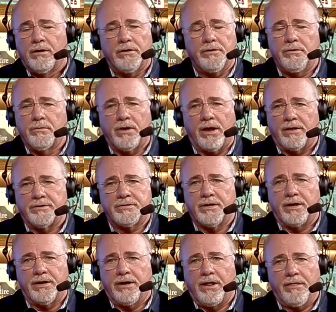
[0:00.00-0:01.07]
You can't
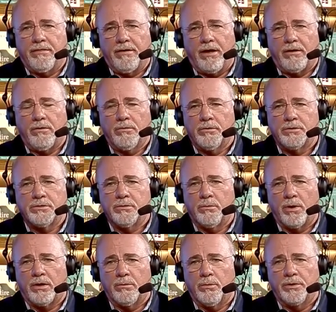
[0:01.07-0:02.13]
say anything. You're just the
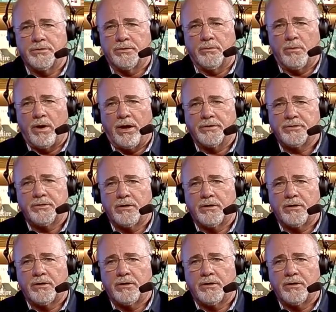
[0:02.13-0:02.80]
Wicked Witch of the West.